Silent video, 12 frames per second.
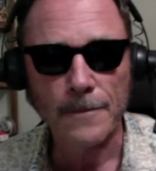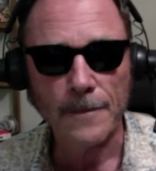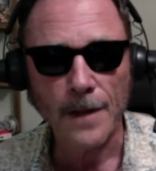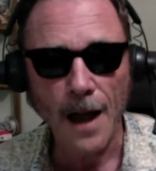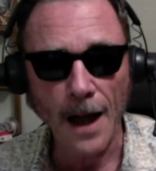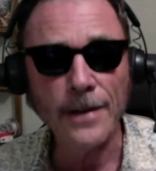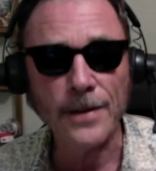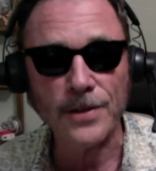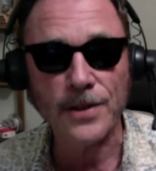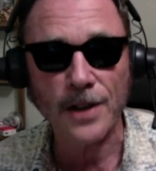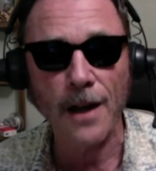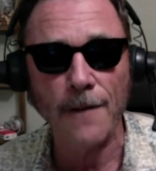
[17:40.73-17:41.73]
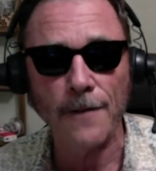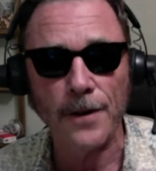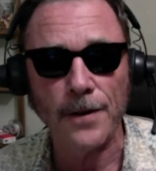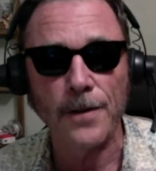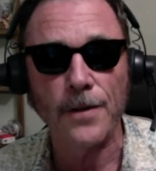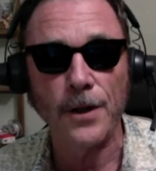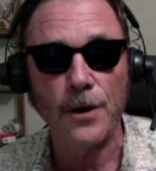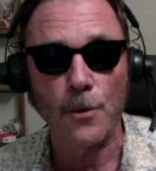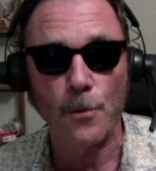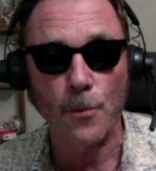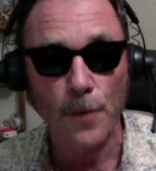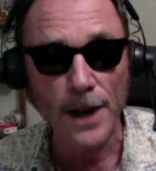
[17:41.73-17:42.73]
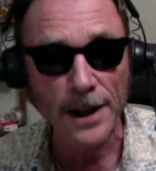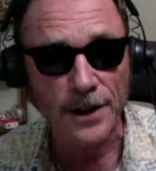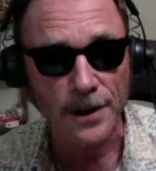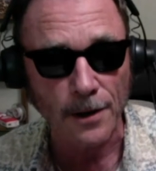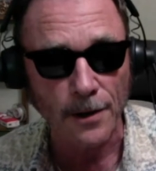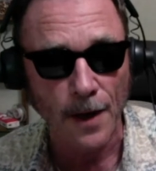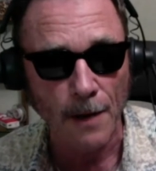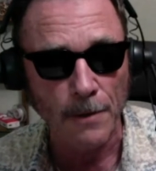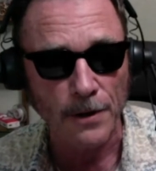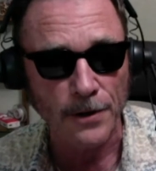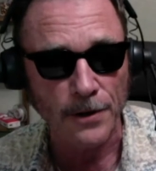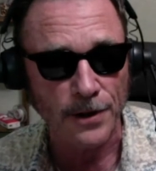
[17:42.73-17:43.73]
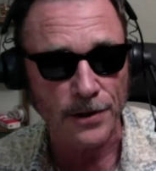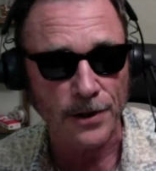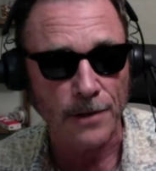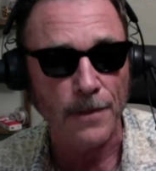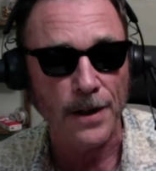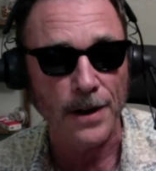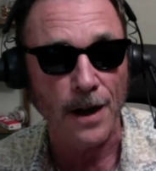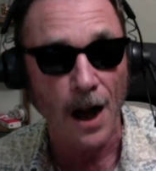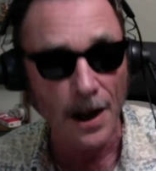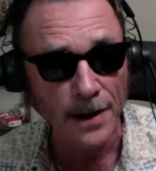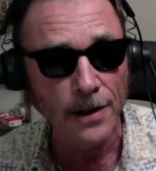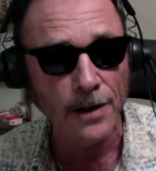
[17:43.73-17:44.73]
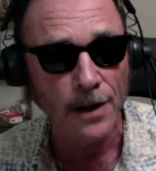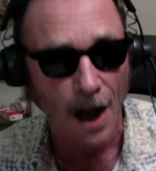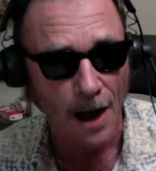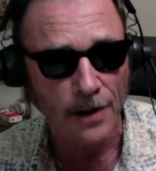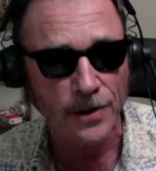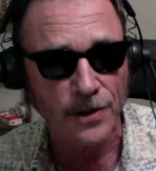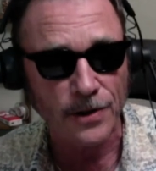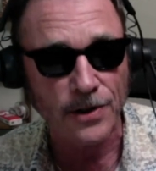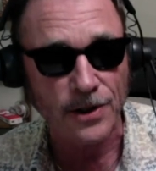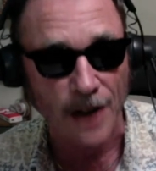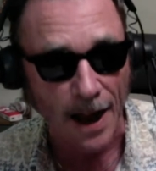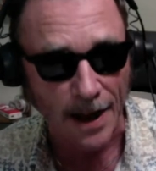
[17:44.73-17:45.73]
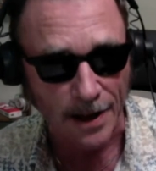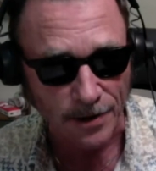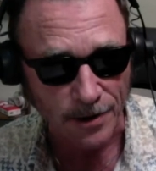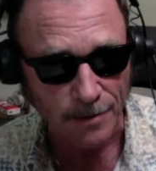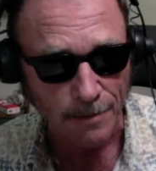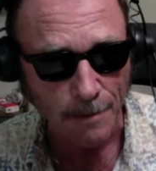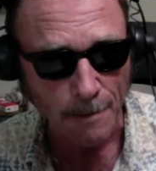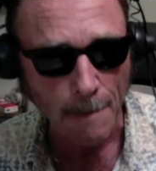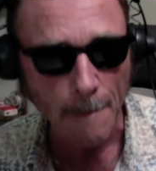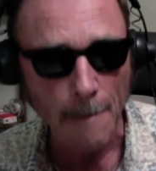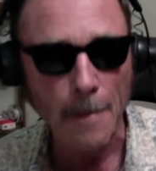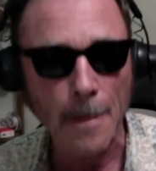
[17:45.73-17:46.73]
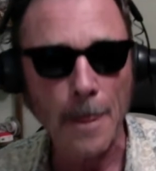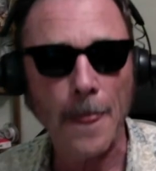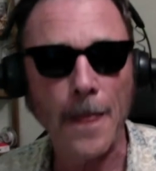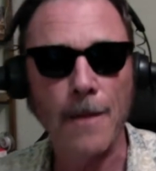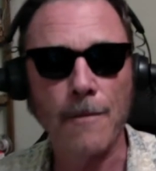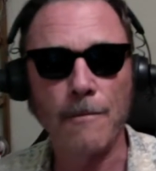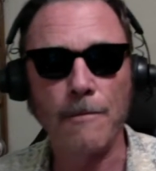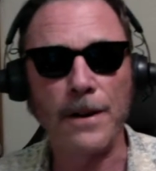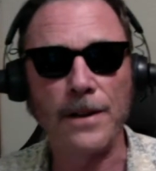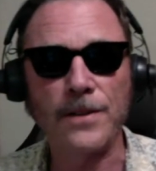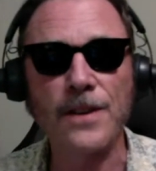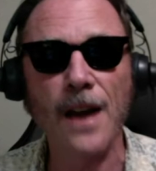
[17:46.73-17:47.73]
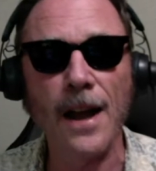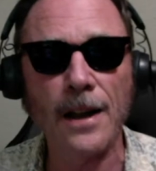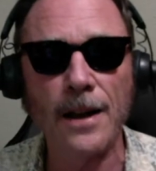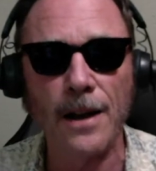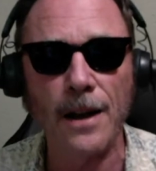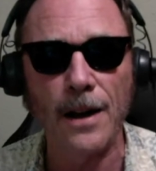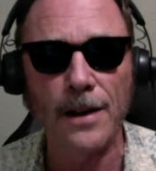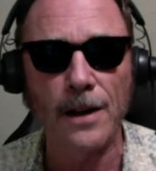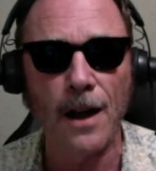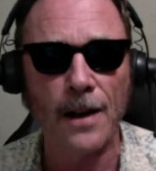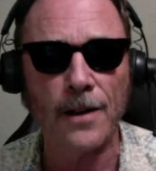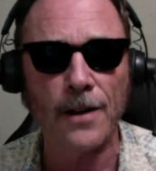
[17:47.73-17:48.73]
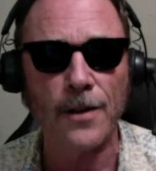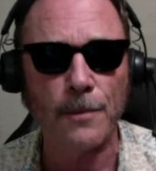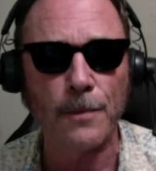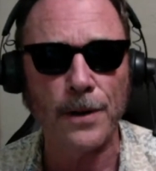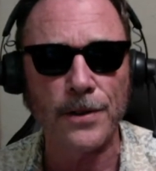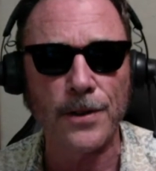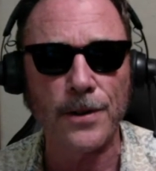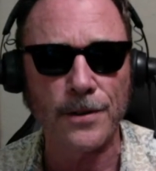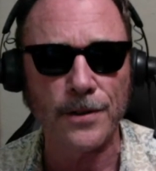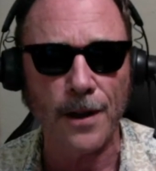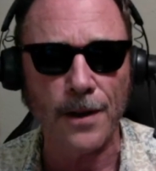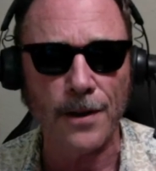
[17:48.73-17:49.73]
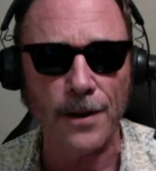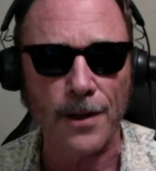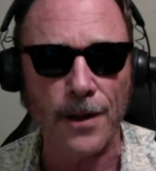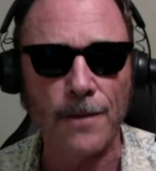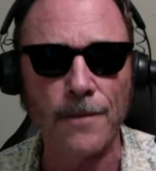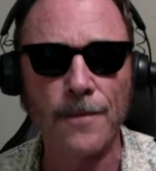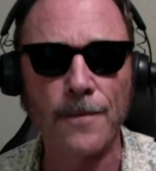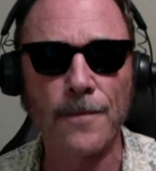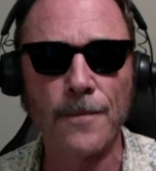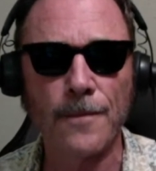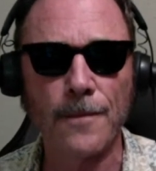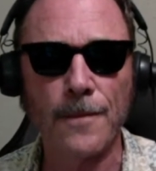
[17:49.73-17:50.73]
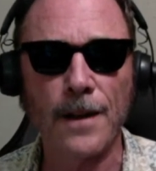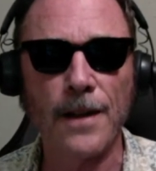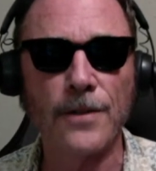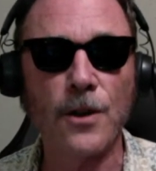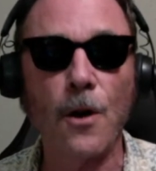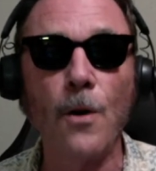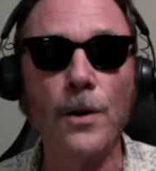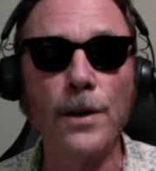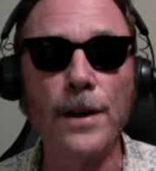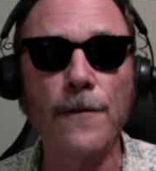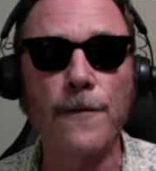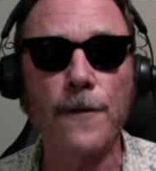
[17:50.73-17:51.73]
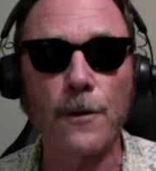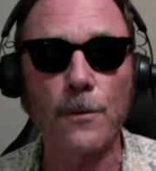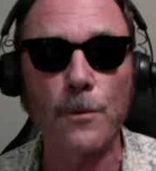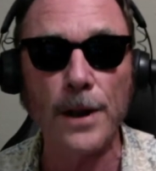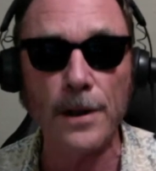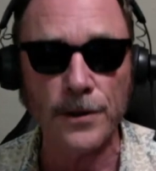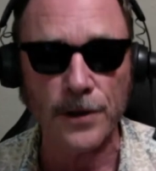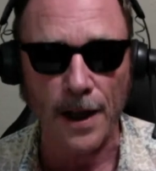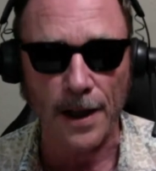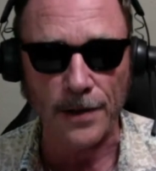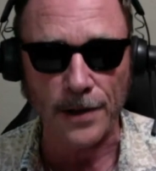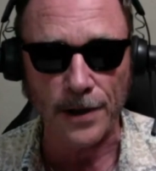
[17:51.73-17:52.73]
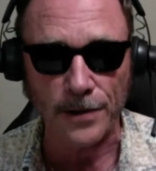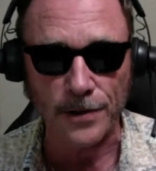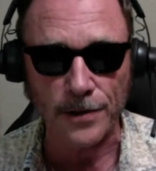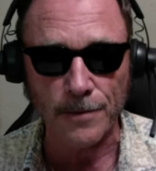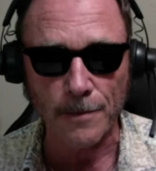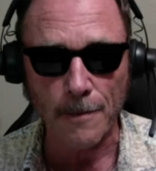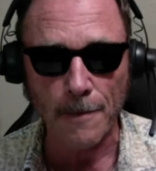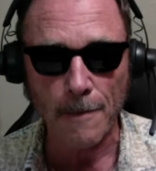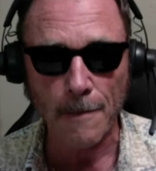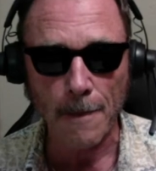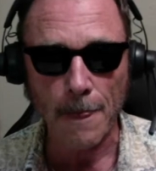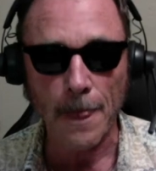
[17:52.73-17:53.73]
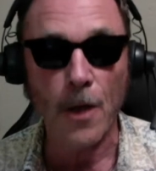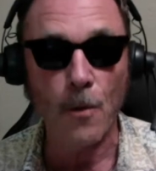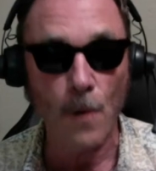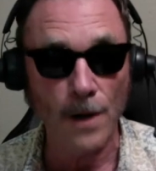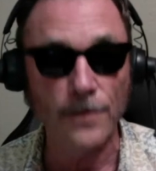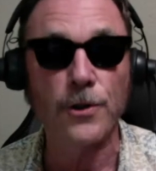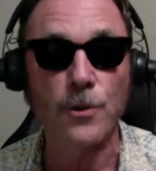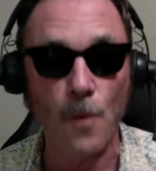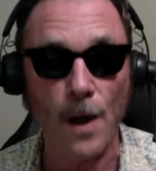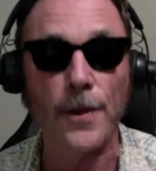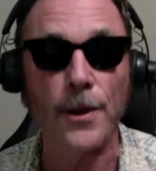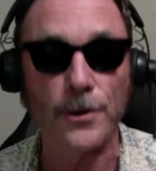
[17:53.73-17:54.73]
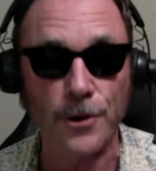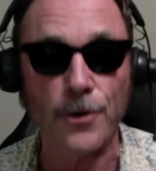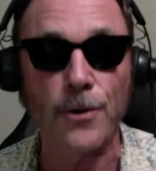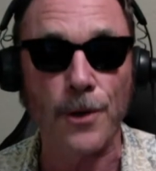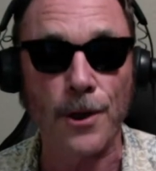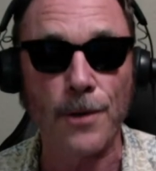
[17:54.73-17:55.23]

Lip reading: I discovered the original number system that unlocks science. But it's not going to unlock the prisoners on Earth. It's only for real scientists, the ones who want the truth.